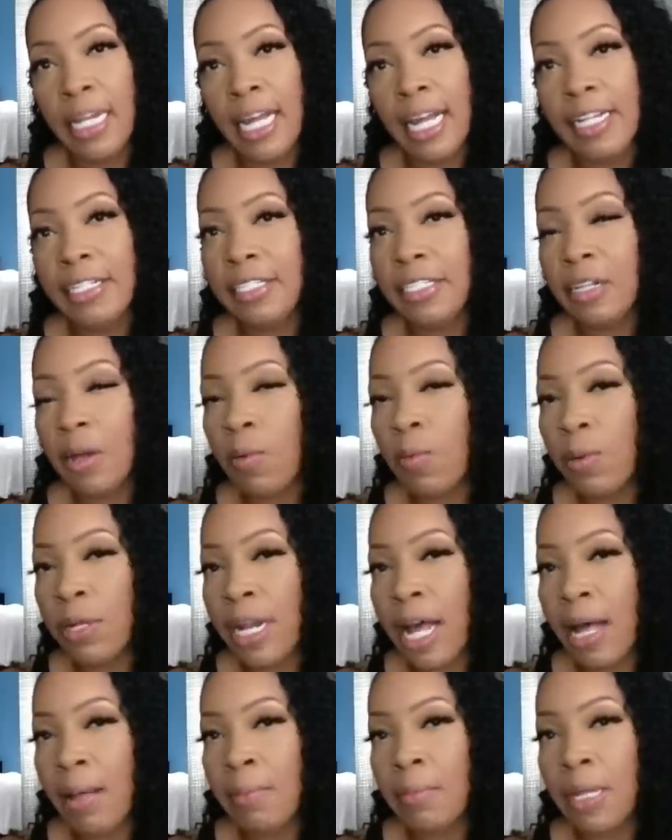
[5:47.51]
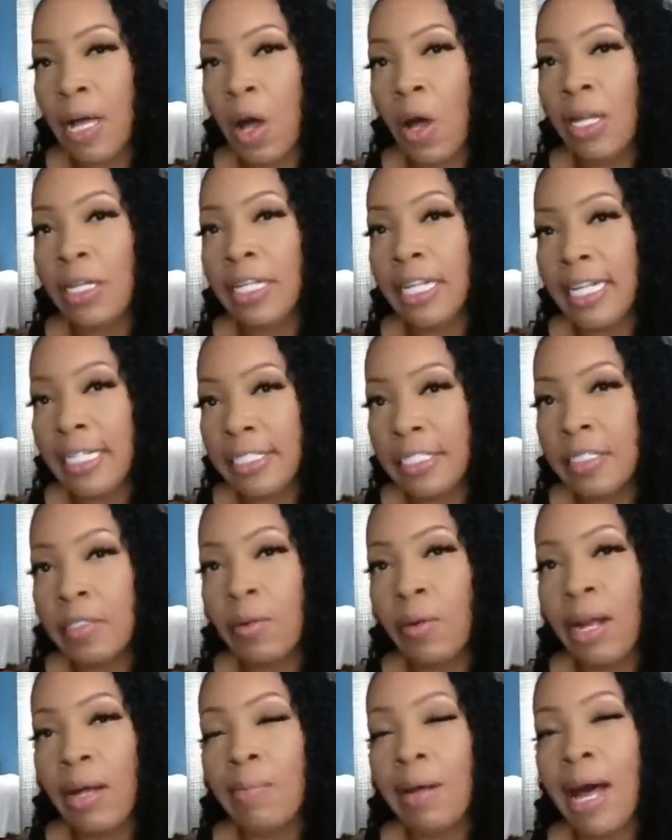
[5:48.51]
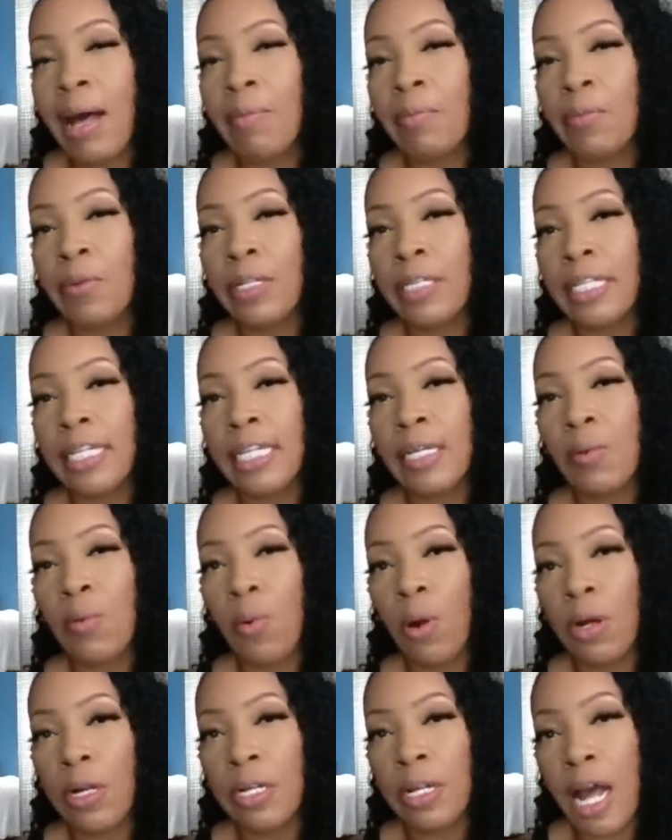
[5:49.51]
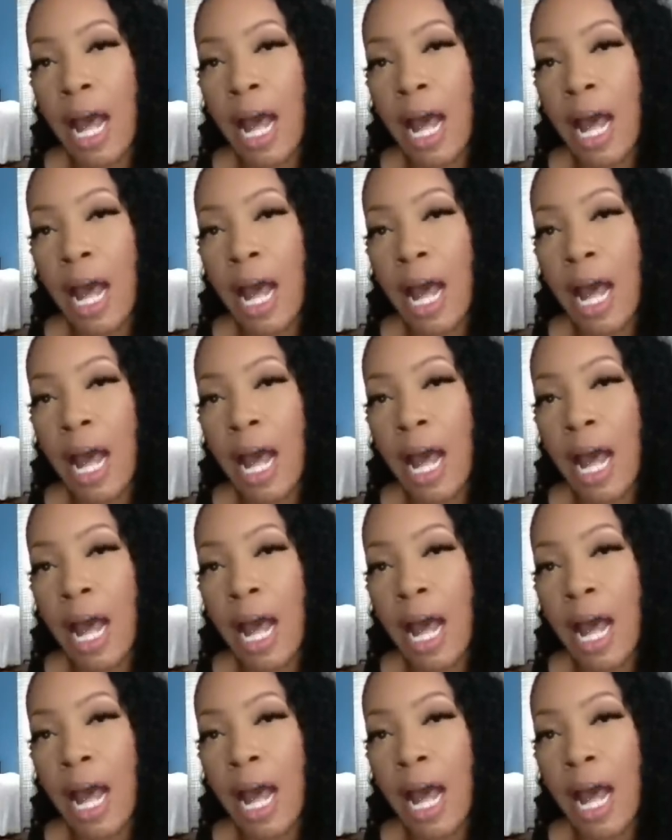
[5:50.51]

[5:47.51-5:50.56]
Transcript: And so when I'm on Instagram, I'm really work.